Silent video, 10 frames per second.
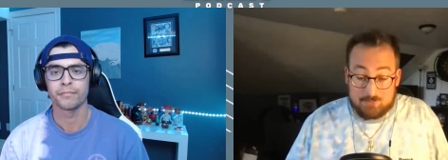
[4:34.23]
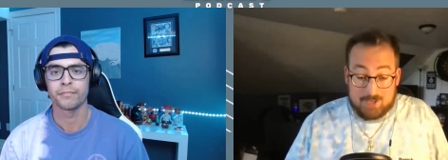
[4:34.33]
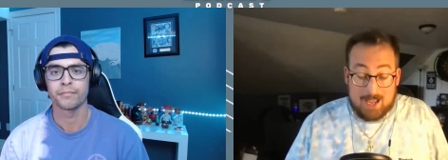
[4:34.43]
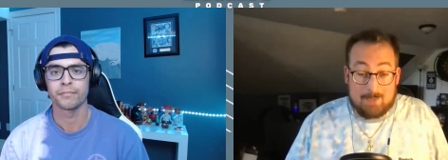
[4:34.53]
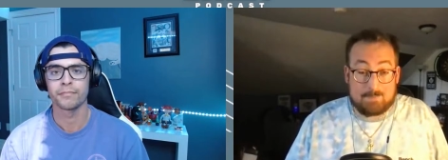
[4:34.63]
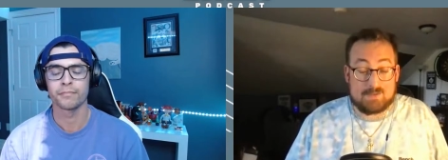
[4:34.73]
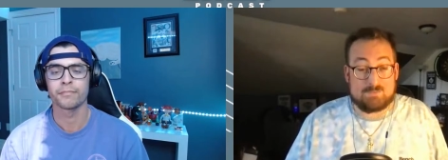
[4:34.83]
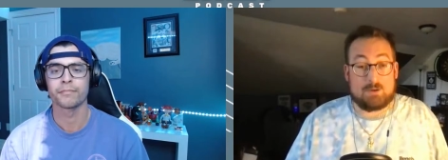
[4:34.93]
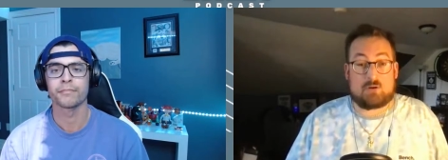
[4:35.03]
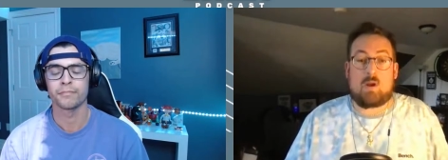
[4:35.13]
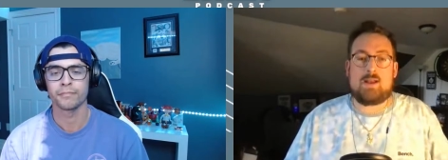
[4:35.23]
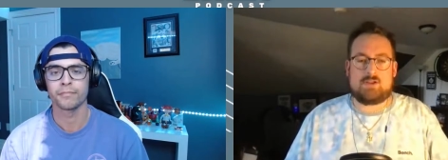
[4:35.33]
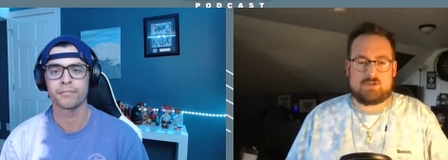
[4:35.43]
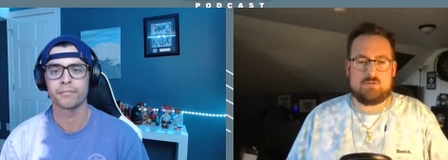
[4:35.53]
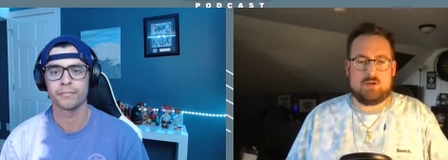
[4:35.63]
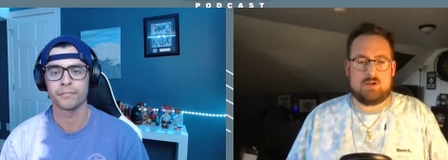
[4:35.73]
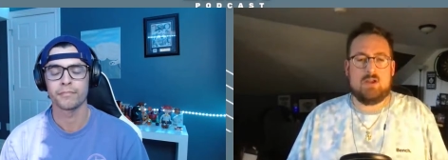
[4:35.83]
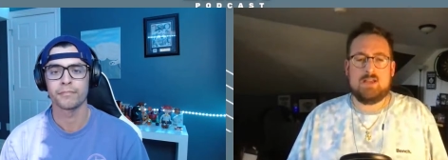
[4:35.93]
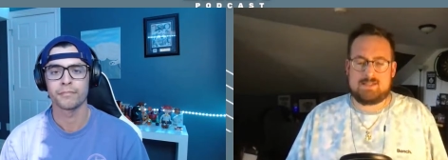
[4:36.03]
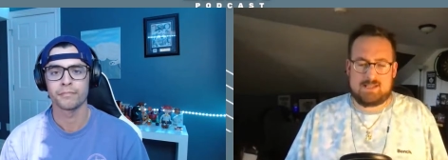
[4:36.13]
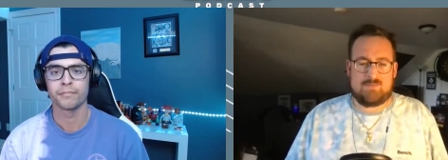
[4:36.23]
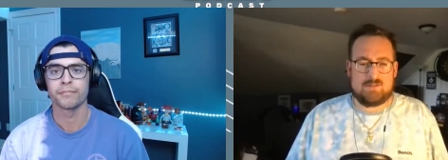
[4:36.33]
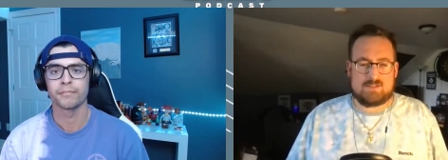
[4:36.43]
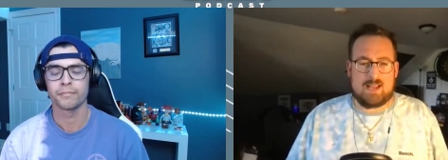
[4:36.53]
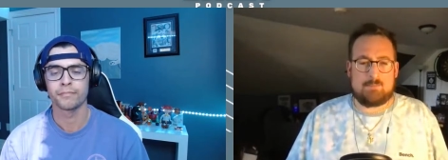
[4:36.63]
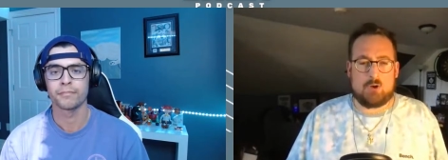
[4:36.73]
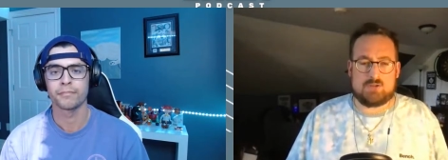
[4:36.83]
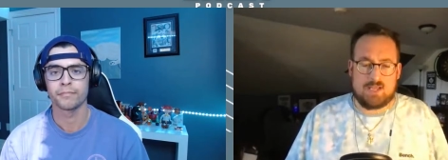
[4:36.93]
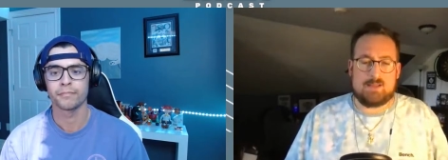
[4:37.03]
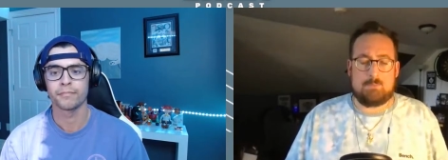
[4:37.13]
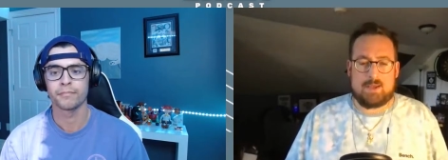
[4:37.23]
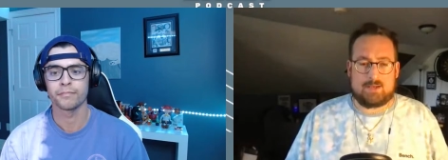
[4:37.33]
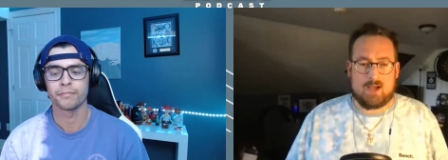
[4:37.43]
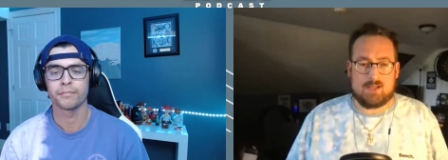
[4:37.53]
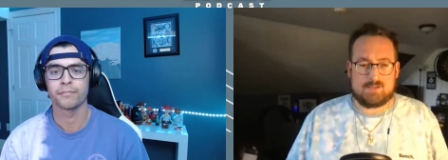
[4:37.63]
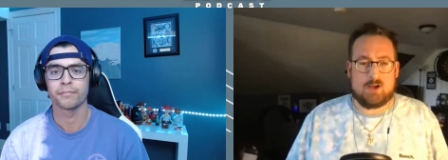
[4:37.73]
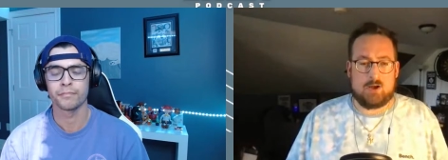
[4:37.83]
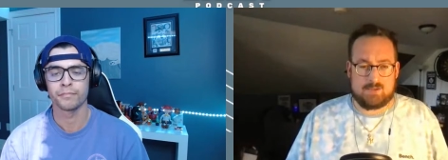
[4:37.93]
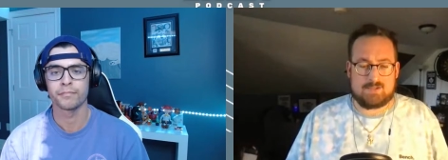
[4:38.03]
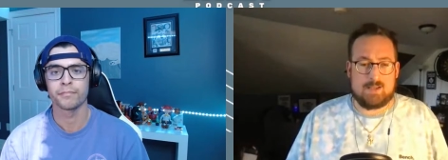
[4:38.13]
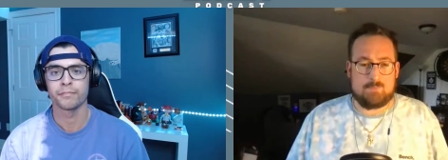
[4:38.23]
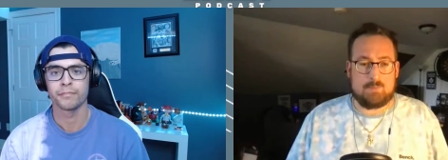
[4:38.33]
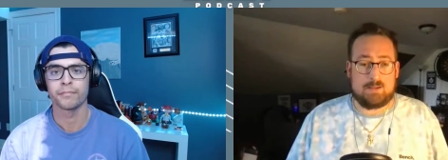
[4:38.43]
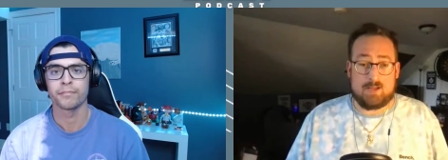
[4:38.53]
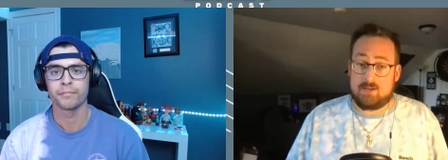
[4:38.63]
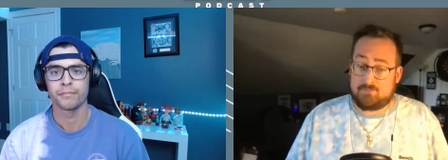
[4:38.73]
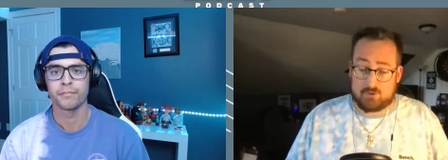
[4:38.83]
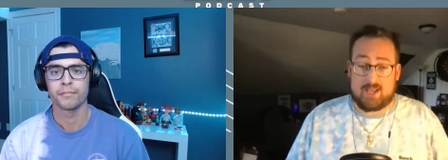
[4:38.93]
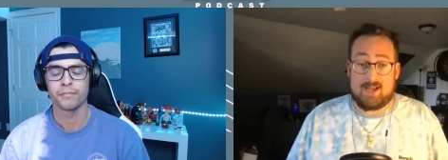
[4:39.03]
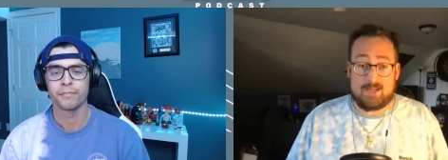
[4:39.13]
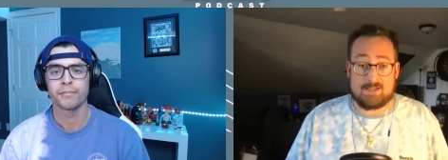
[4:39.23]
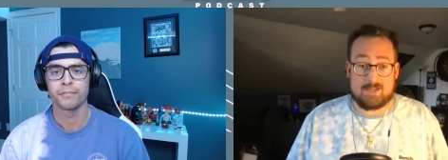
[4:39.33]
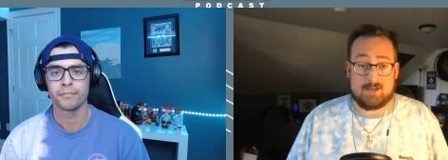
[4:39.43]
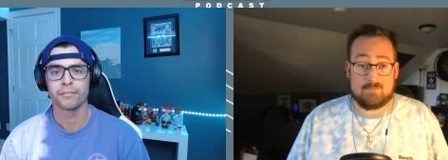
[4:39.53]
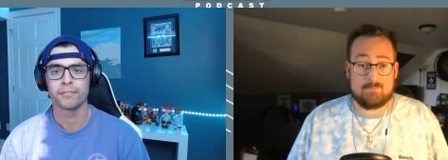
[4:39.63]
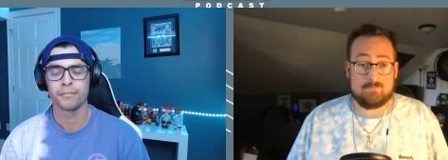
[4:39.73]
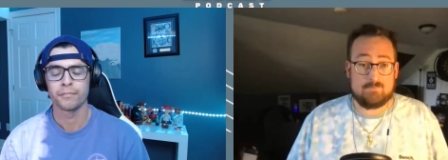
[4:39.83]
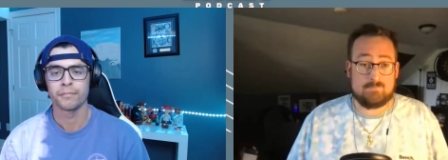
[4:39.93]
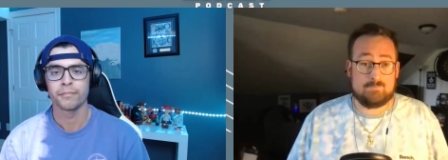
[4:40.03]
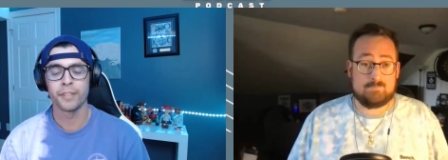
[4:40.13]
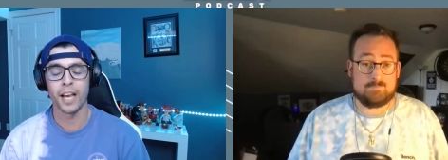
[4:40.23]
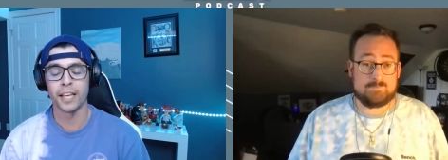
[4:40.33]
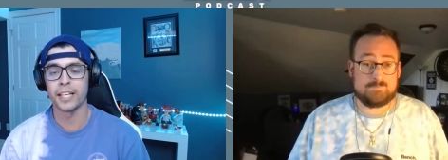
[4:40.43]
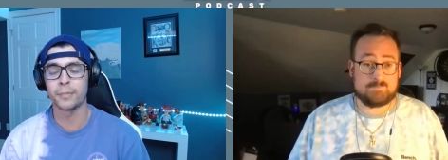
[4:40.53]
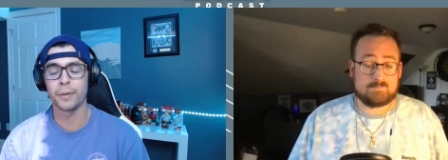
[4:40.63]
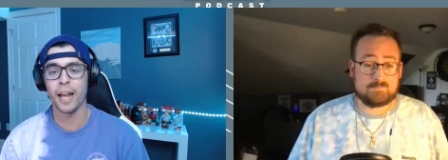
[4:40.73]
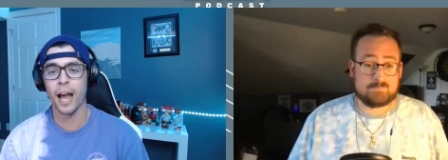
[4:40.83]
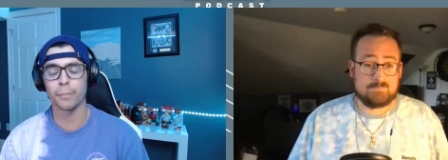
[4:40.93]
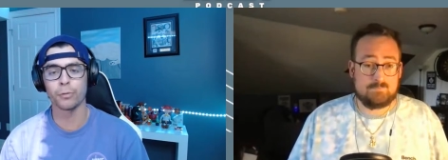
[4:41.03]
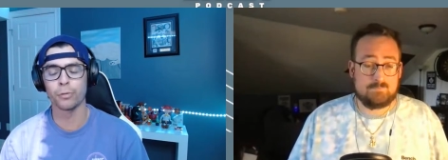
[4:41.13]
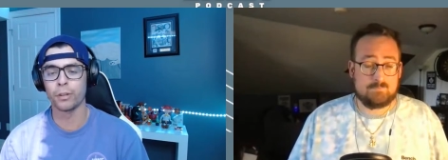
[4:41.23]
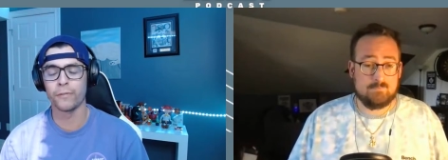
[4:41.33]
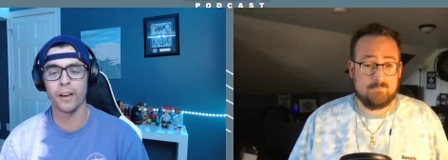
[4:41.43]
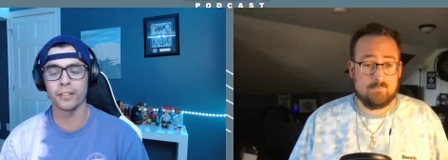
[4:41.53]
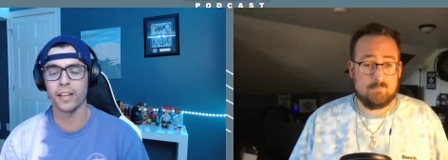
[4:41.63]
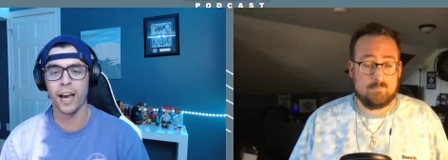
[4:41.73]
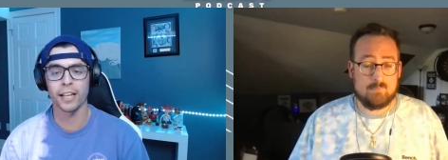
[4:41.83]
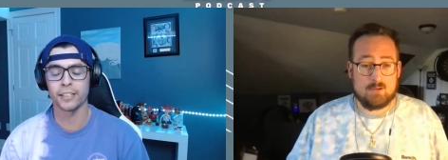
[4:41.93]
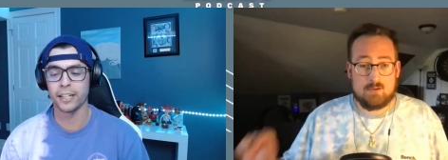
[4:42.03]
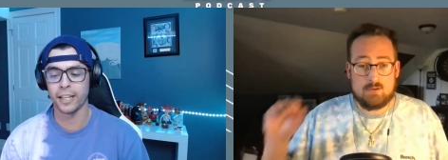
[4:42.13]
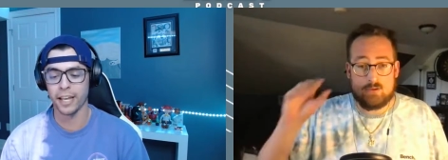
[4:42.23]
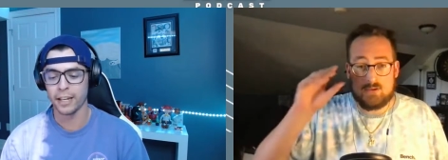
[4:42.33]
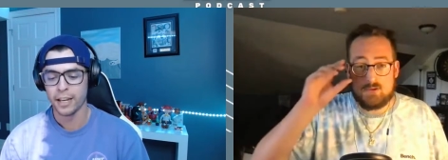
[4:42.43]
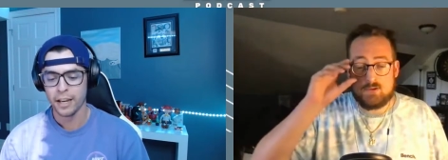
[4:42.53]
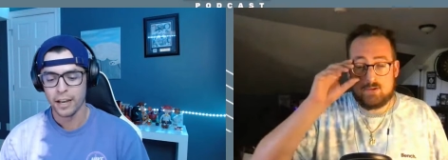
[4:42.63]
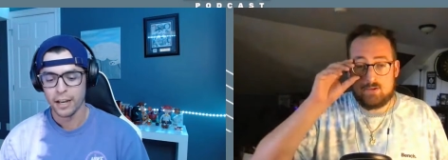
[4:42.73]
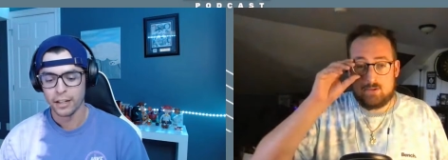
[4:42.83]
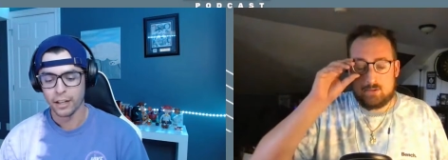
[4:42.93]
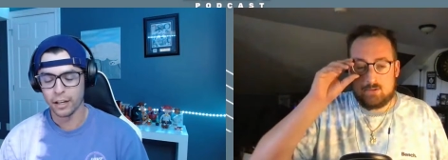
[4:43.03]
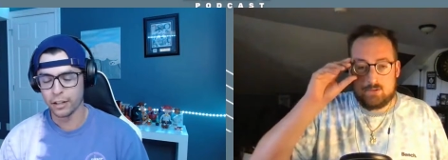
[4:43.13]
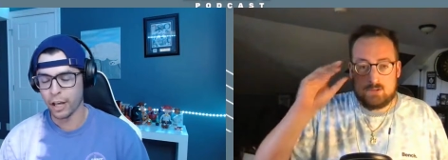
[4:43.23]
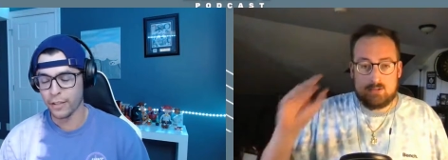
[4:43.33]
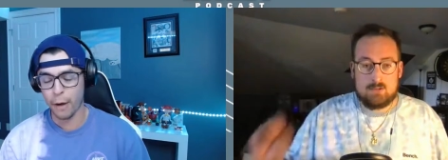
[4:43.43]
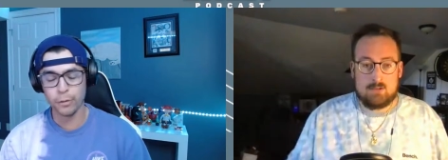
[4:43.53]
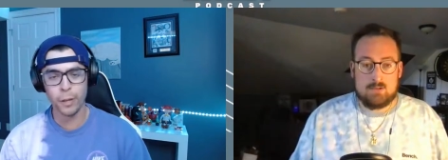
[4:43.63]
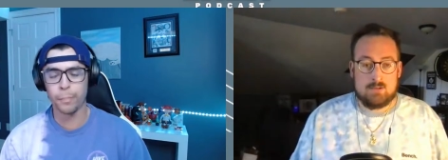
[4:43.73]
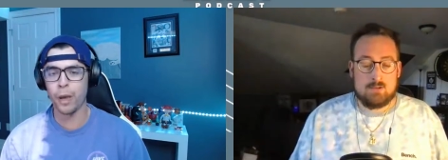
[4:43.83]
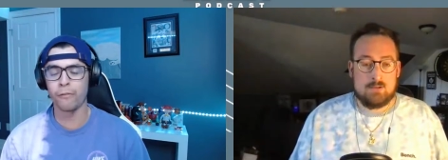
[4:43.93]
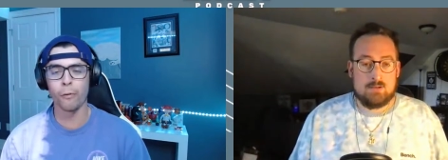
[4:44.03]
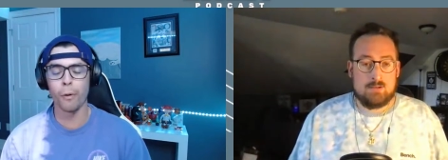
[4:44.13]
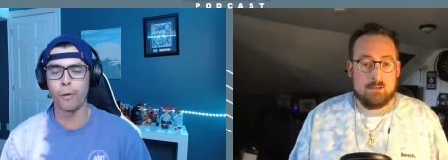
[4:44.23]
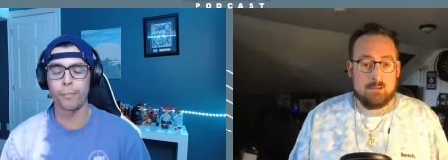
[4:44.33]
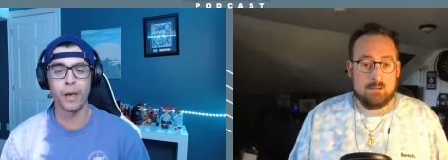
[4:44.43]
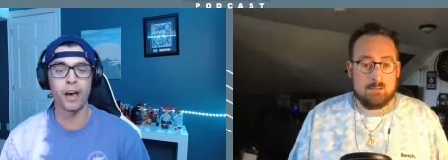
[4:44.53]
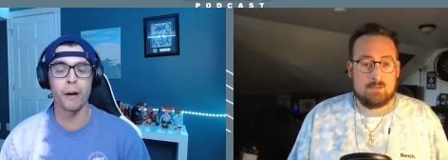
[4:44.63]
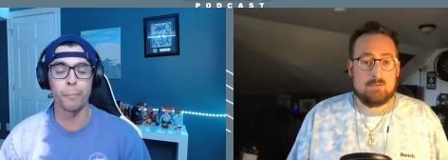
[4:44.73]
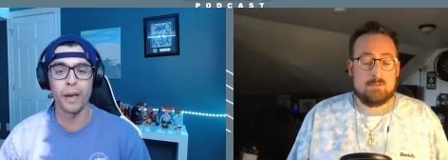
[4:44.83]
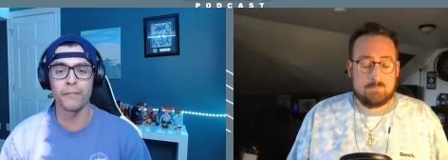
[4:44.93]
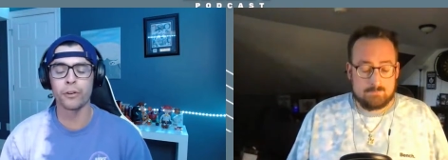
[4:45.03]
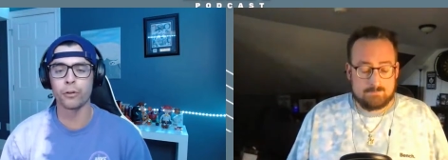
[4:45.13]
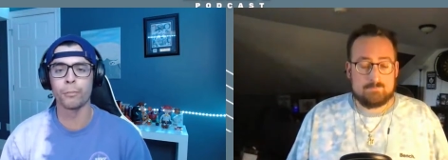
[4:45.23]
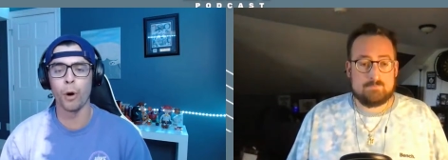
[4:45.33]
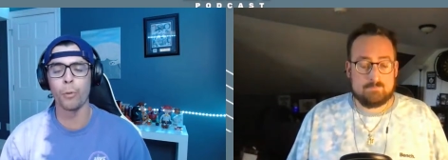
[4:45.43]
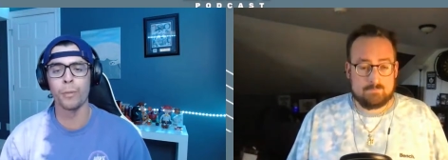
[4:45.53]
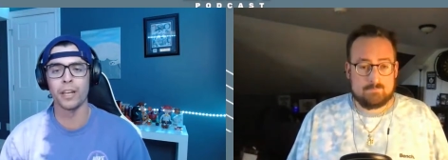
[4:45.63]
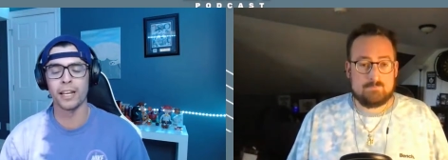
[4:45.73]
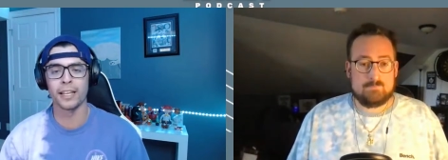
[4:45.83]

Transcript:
Speaker 1: happens, but credit due to Steven Stamkos and the big guns on the Tampa Bay Lightning for getting it done.
Speaker 2: Yeah, he's been absolutely fantastic. And that was a pivotal a pivotal moment in